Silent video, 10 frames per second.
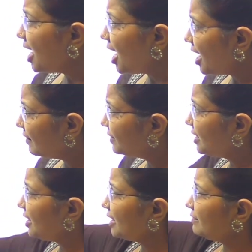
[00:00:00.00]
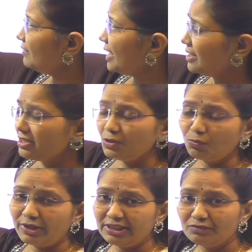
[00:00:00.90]
after equivalence
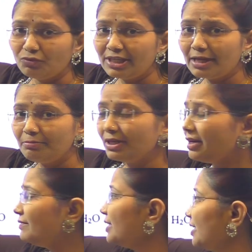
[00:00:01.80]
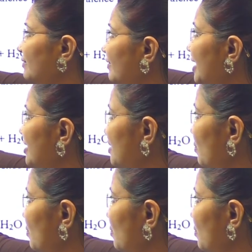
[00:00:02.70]
point, what happened after equivalence